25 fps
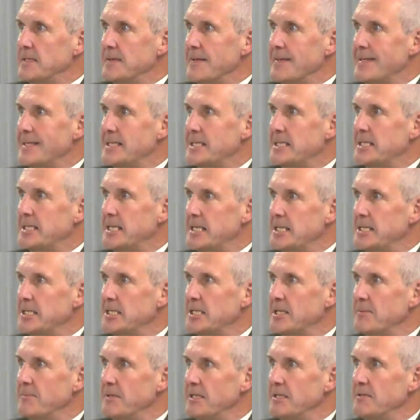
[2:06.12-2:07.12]
the
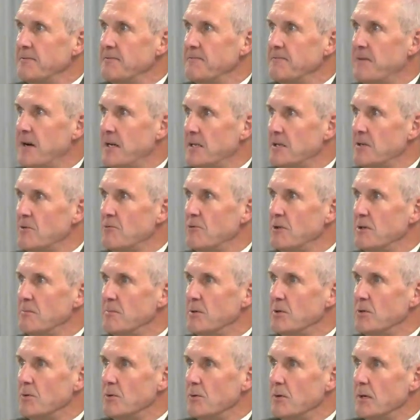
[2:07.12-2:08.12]
system is
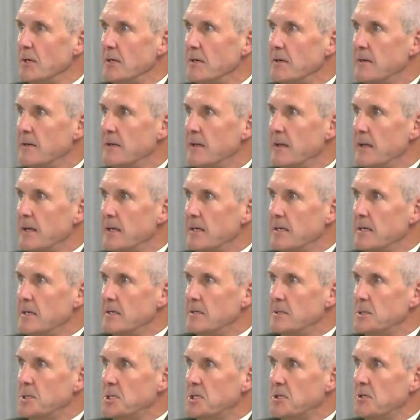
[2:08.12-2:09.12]
vulnerable
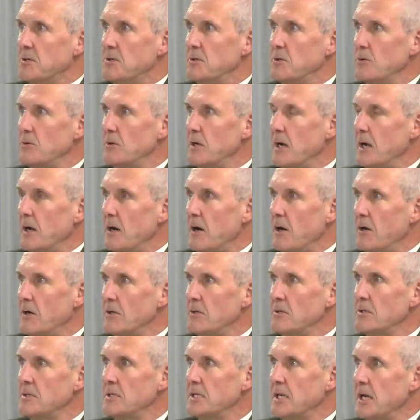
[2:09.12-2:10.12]
to
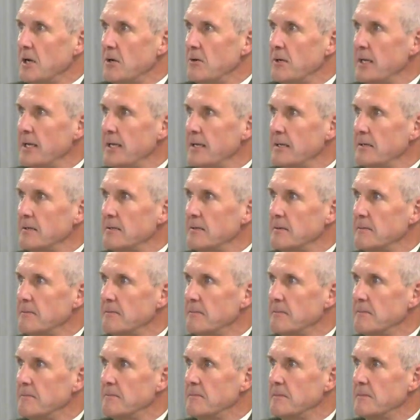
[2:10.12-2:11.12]
ongoing
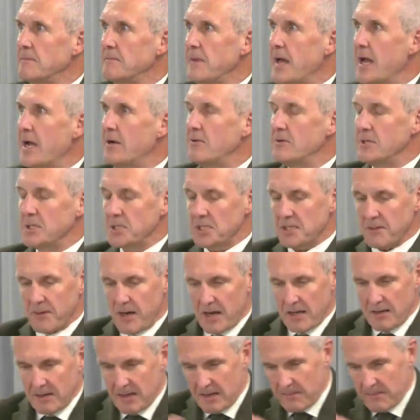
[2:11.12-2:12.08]
errors. Uh, uh,